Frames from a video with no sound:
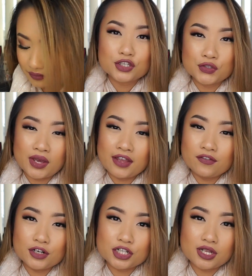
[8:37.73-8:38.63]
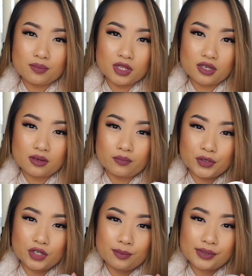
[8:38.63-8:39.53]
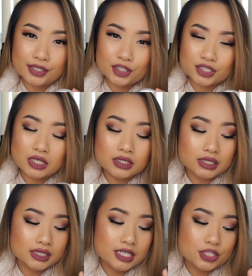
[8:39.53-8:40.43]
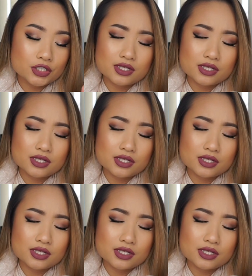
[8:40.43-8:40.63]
So I finished up the Beauty Blender Solid Cleanser.